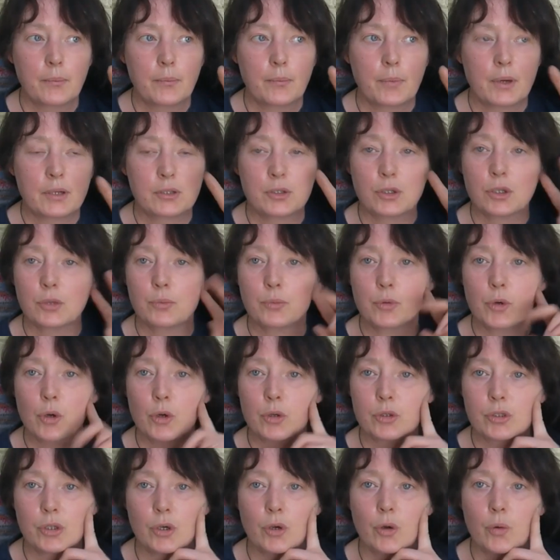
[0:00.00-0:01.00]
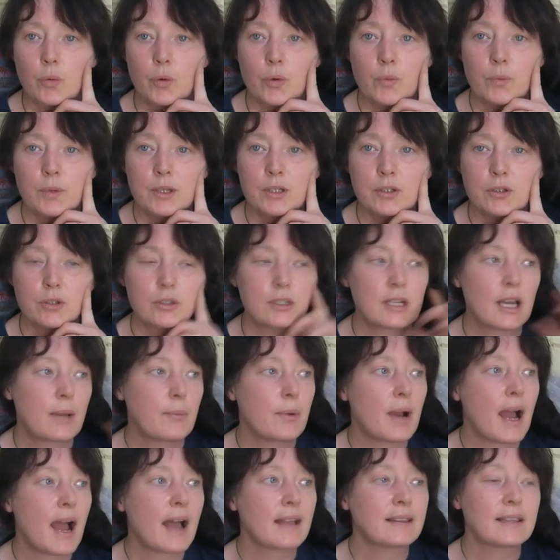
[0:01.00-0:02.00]
I should have brought it up with me, shouldn't I?
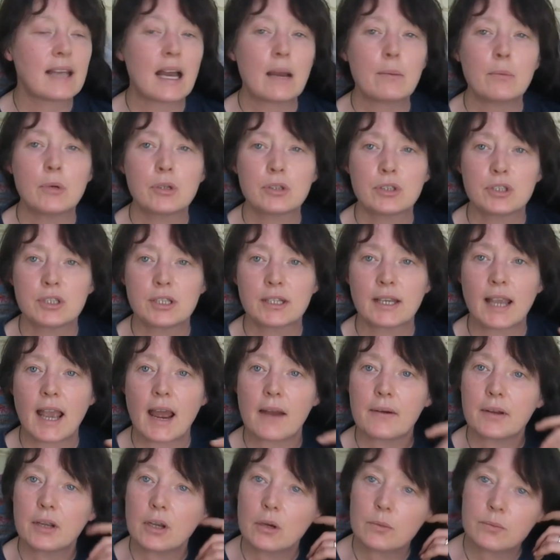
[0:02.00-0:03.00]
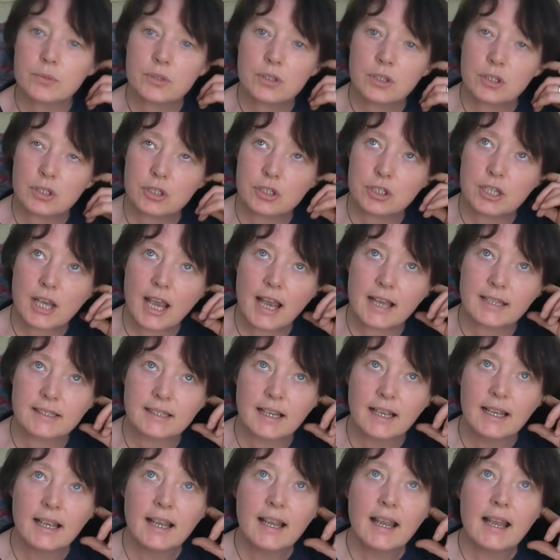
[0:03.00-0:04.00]
But I had that much to carry up to the shed.
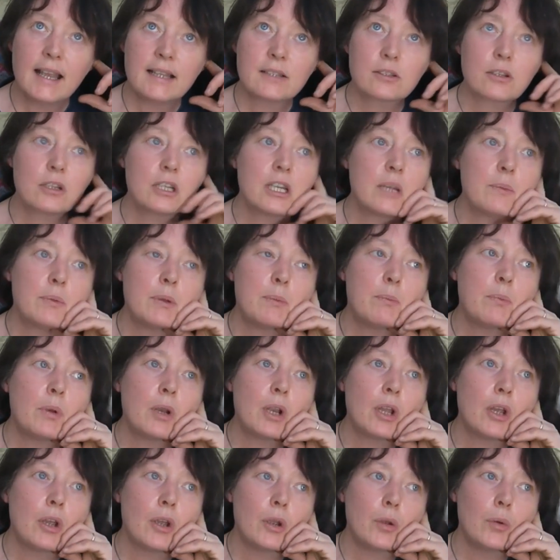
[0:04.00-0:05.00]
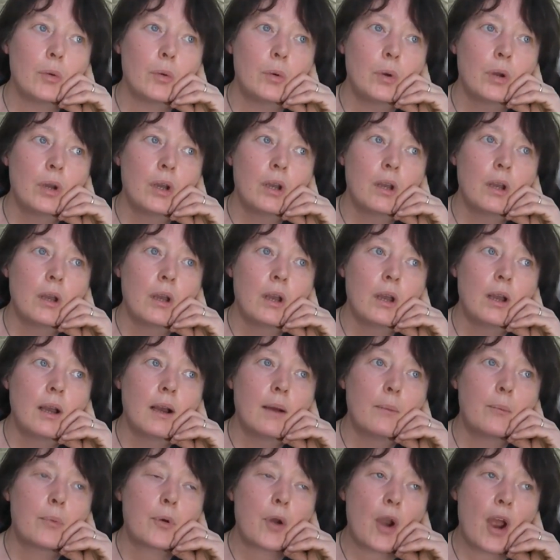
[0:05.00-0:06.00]
It's going to be blue,
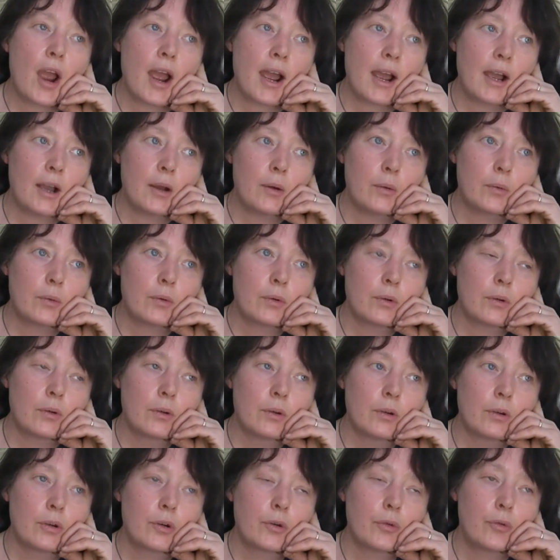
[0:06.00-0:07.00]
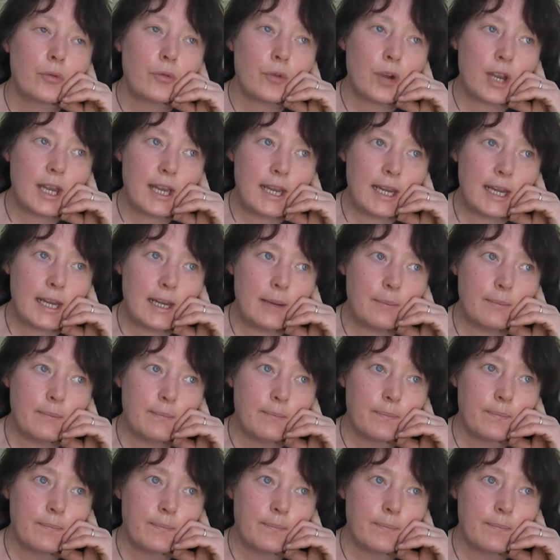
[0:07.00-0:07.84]
brown, cream.